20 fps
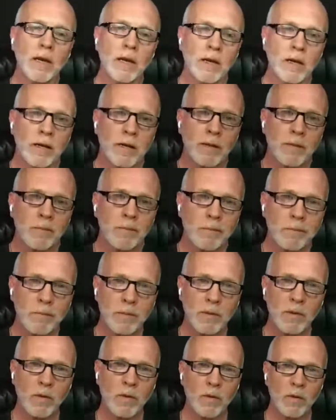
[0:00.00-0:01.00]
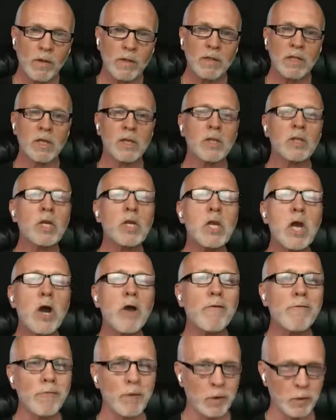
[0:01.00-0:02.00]
The
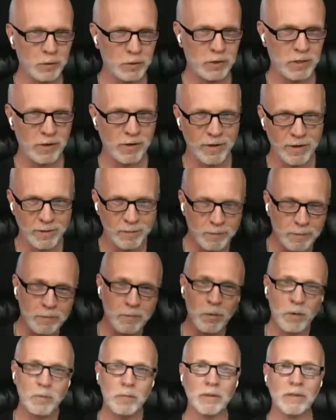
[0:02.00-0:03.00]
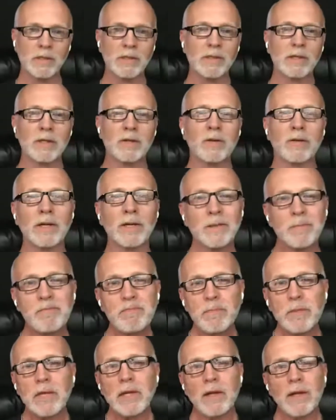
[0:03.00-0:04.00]
young folks, sorry, more politically correct.
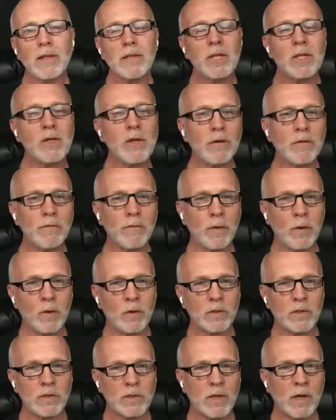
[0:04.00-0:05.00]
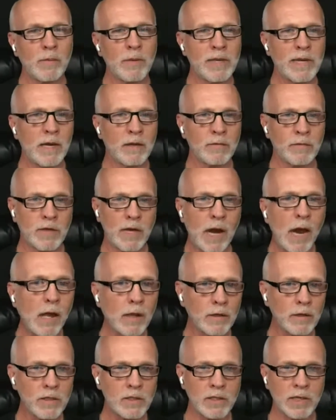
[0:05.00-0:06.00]
The young folks coming out of
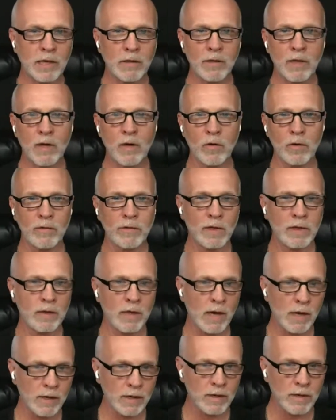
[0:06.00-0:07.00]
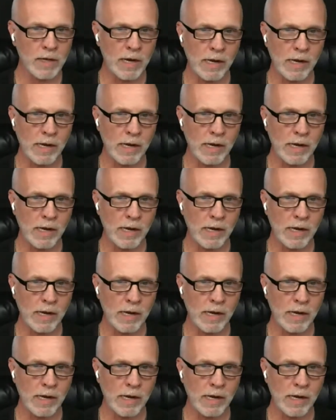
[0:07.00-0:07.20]
college nowadays, or even not in